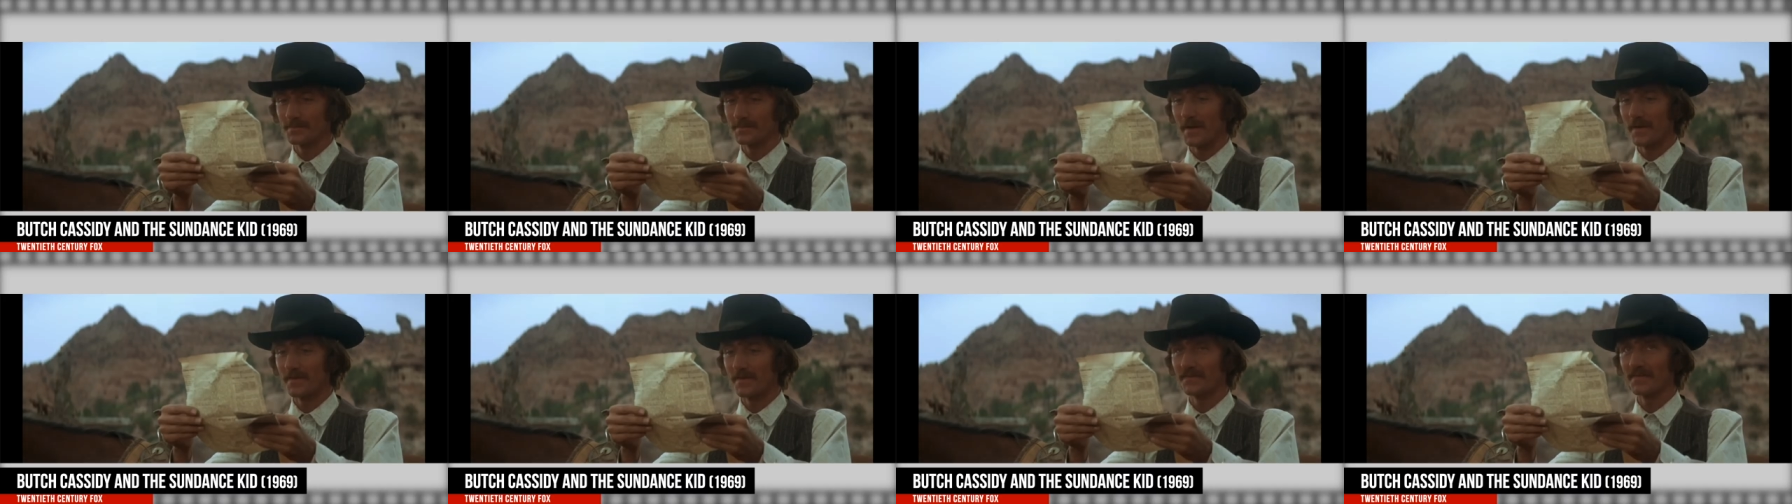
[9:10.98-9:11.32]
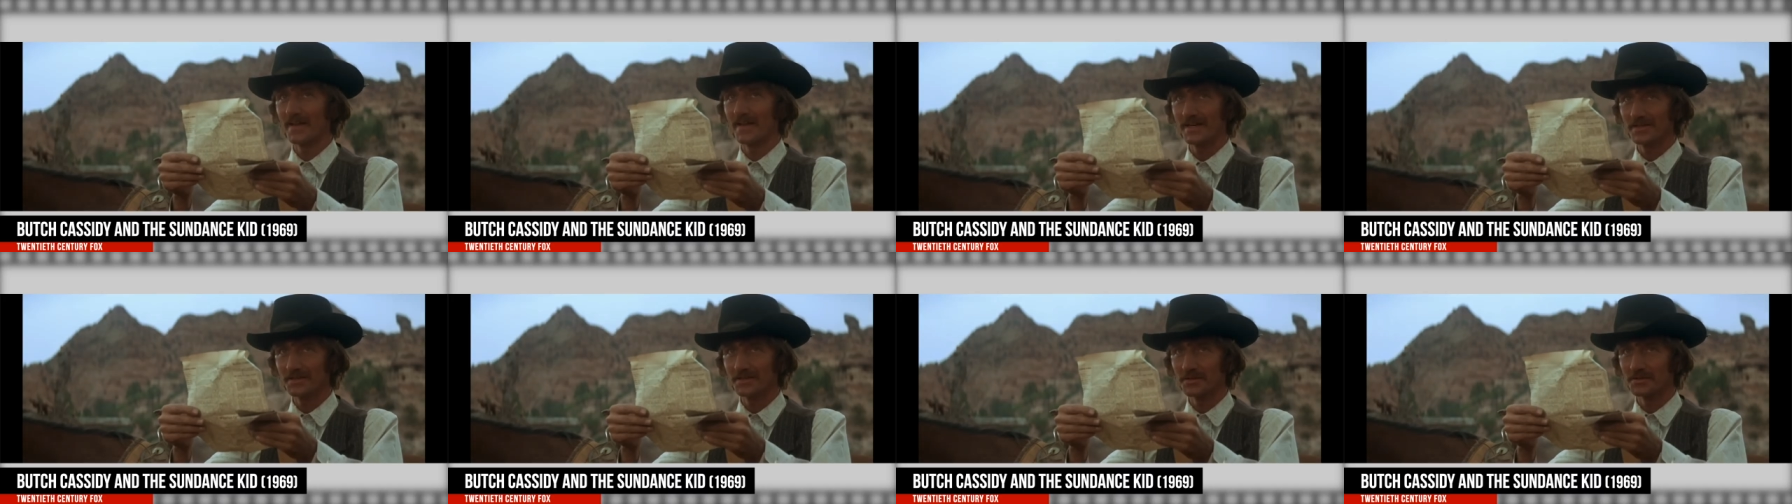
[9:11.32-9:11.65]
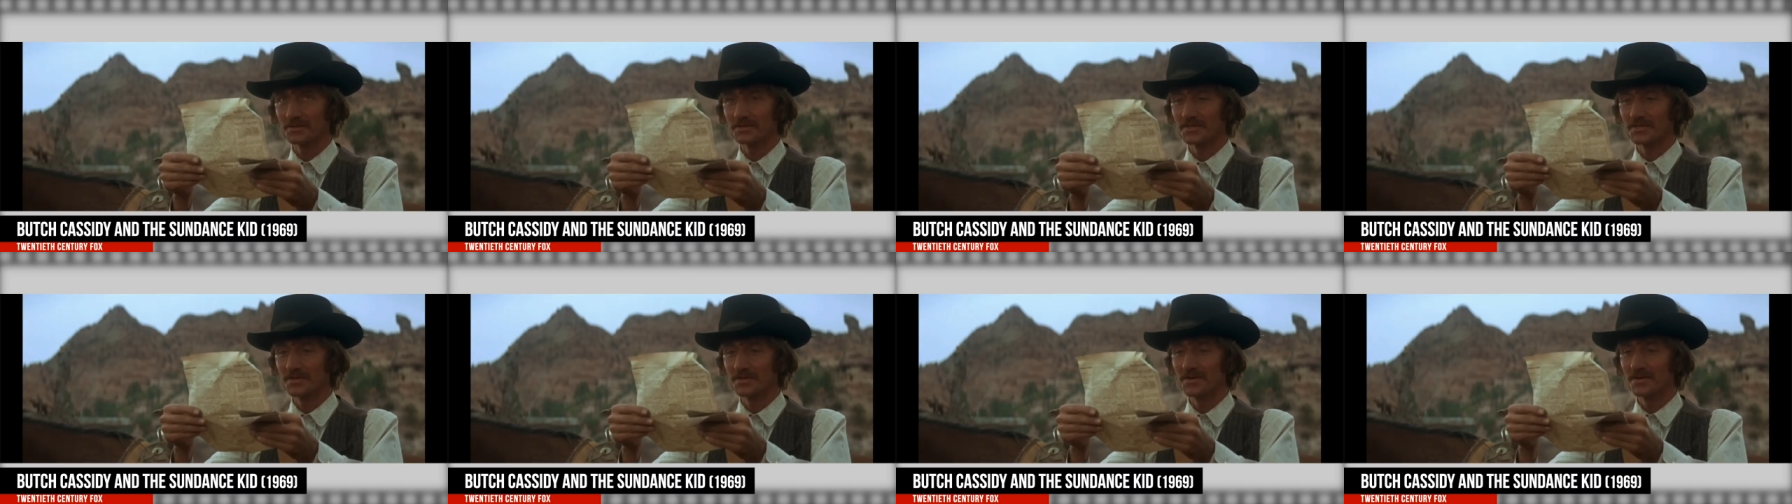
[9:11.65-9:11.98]
Wide
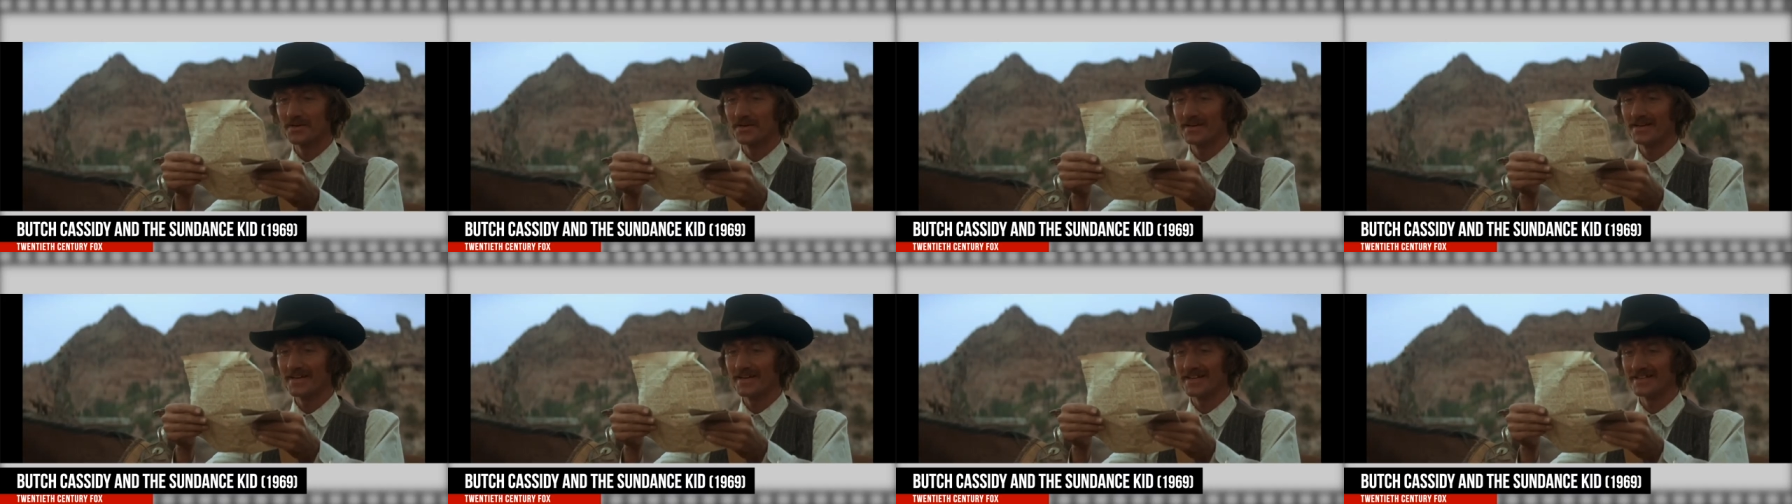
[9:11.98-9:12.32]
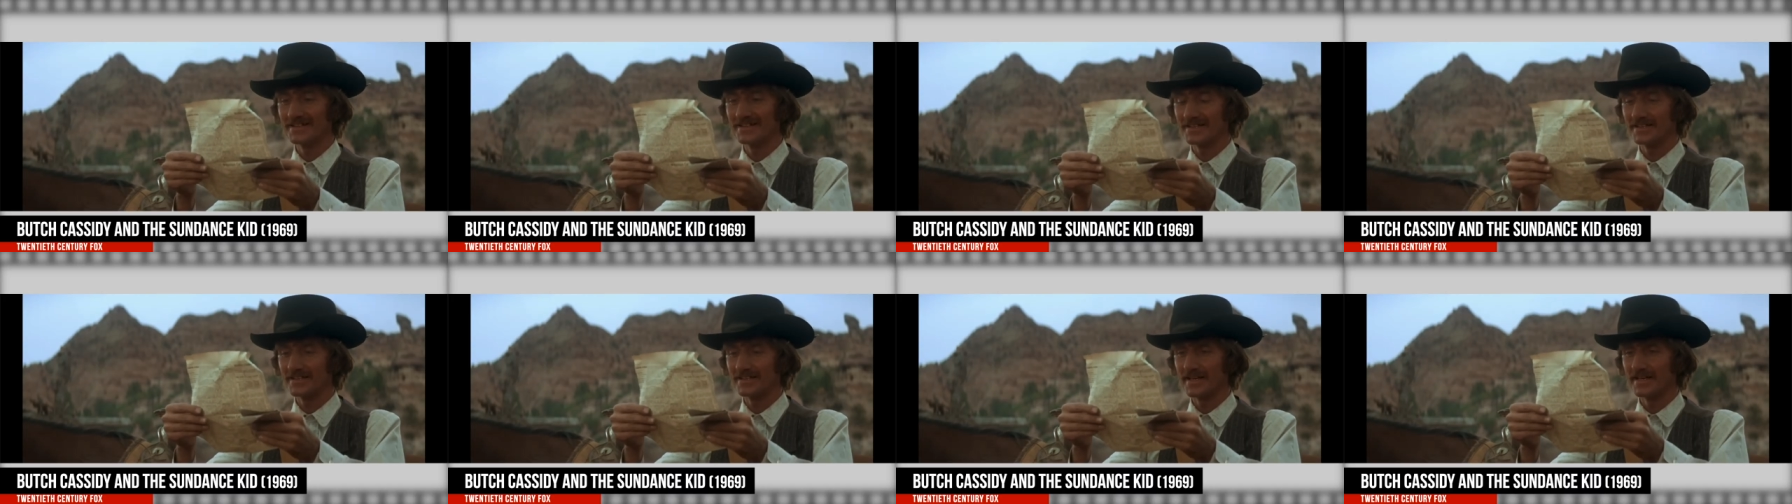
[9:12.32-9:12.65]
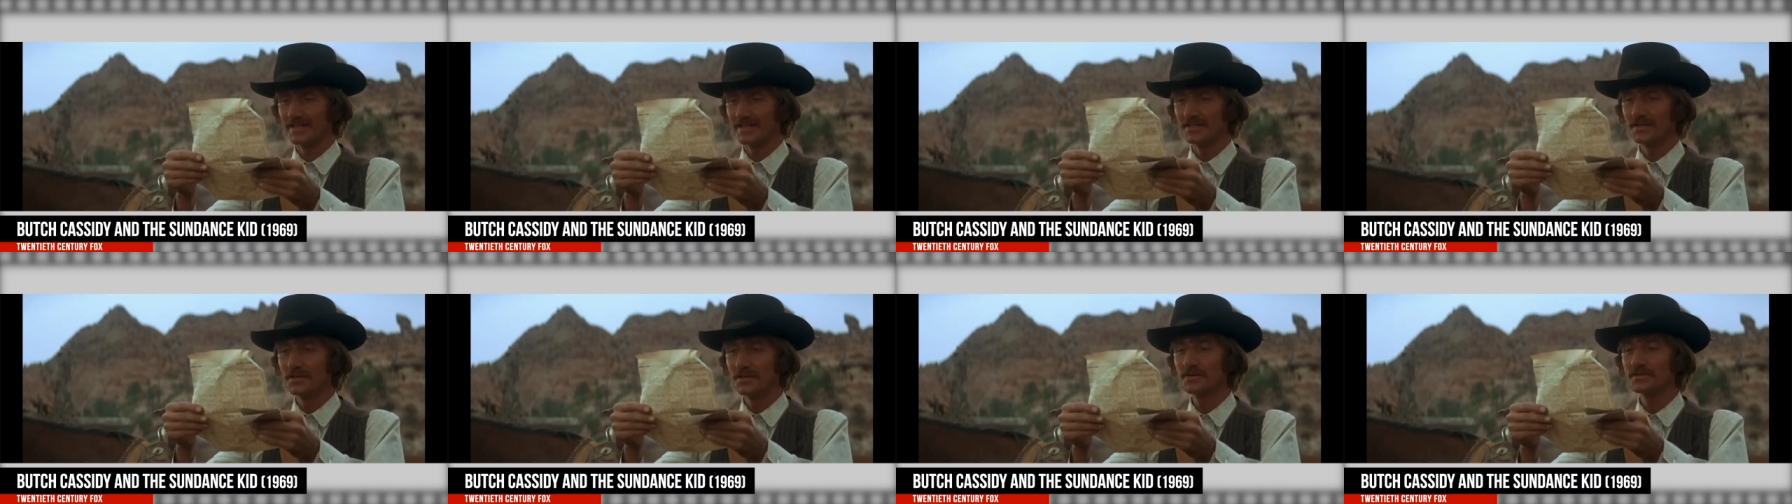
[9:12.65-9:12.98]
landscapes. They
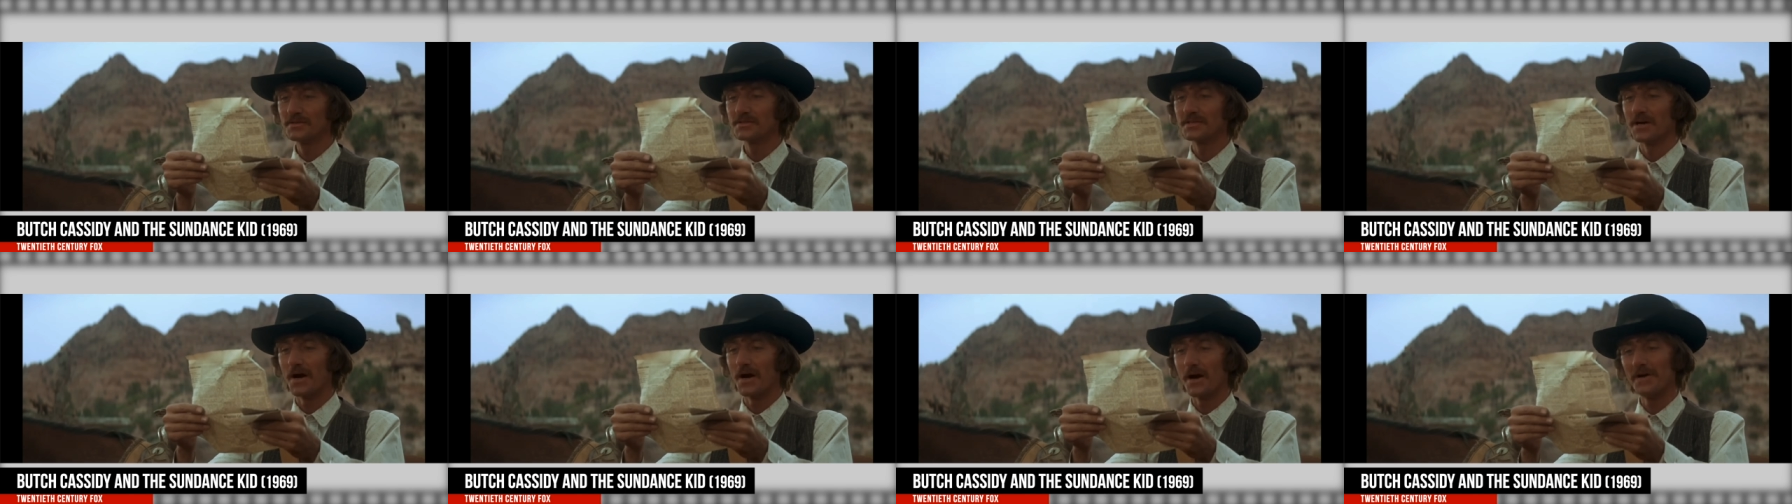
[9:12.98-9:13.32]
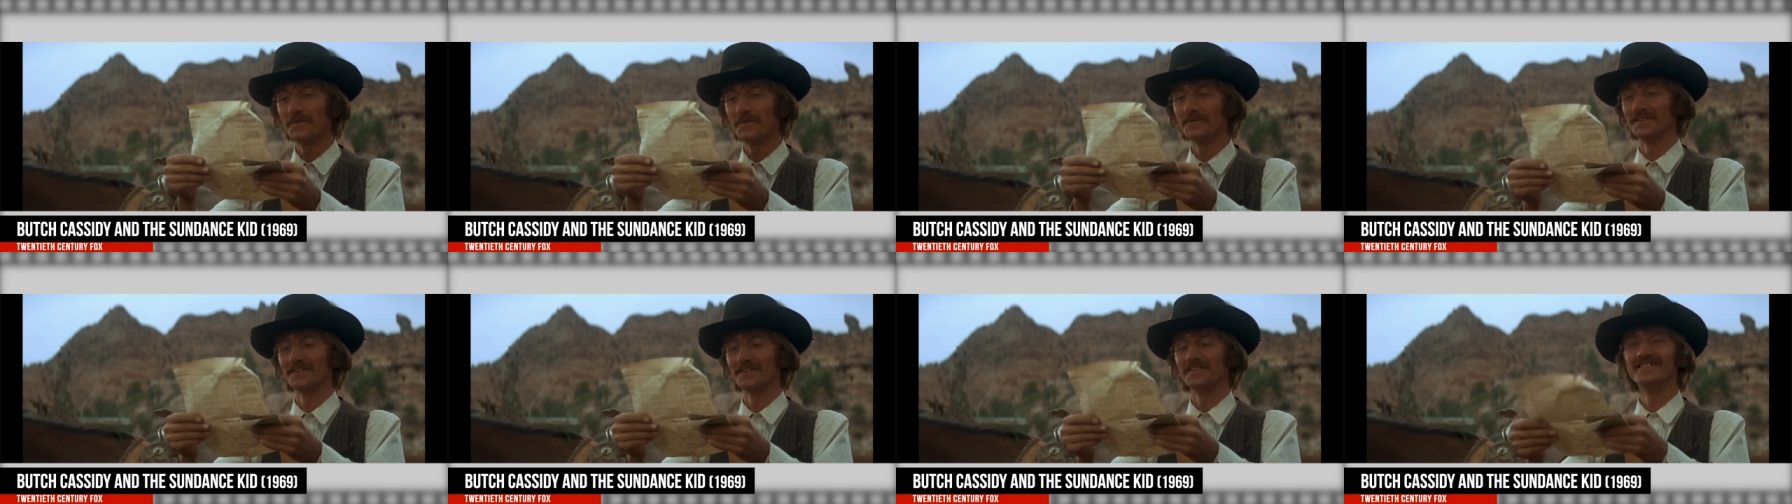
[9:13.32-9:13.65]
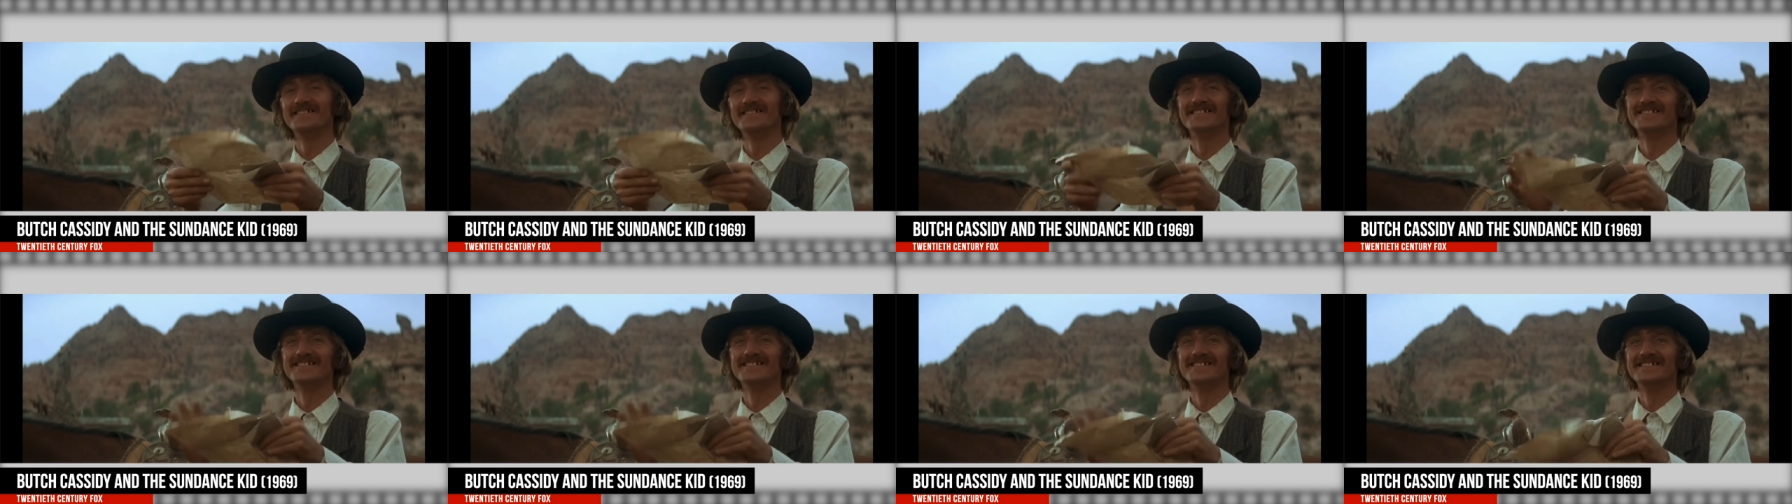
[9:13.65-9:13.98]
used a
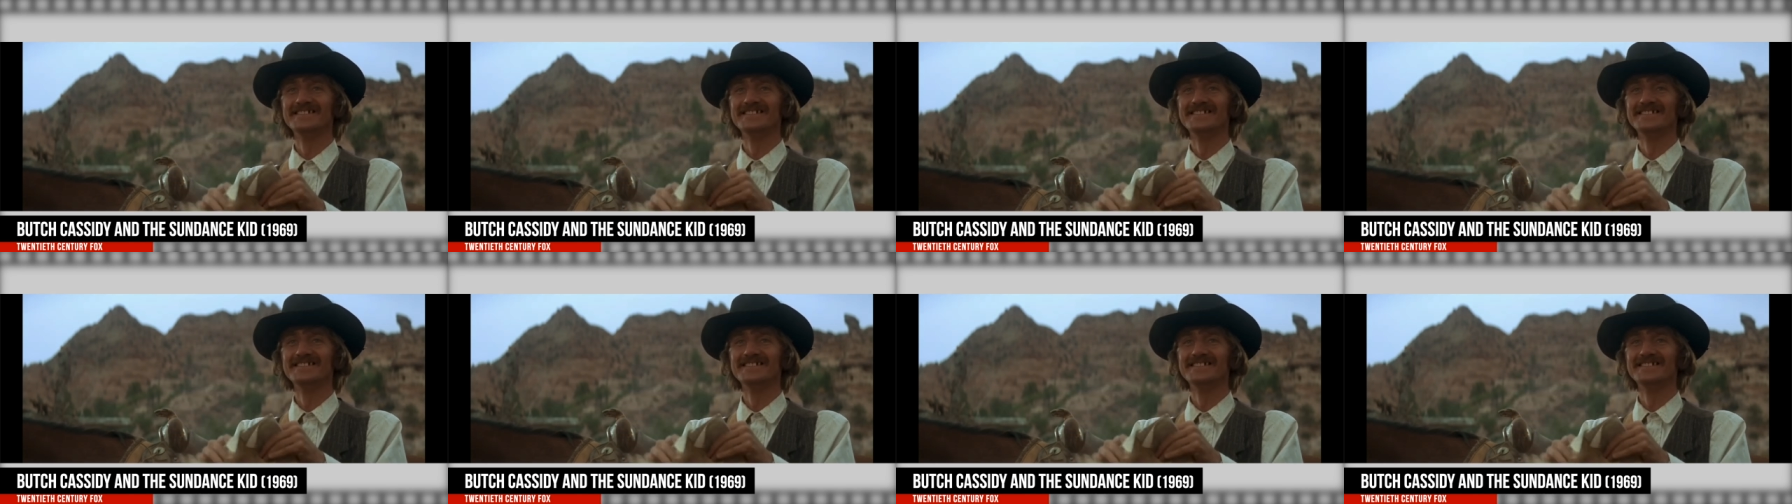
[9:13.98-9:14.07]
washed